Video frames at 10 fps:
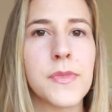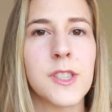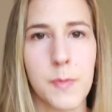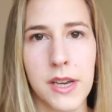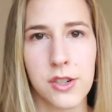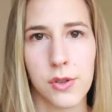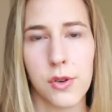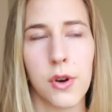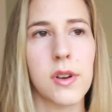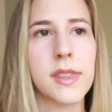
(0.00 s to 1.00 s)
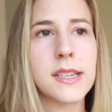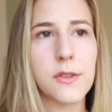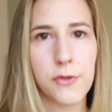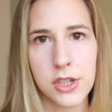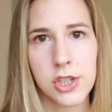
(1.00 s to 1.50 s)
special or that
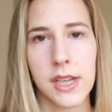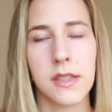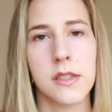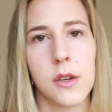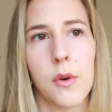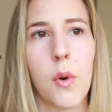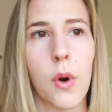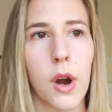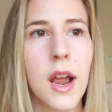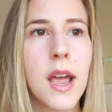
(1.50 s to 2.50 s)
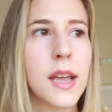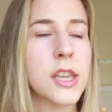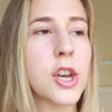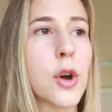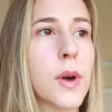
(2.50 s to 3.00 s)
differentiates you or
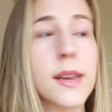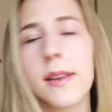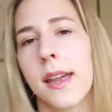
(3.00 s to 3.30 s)
you know, and,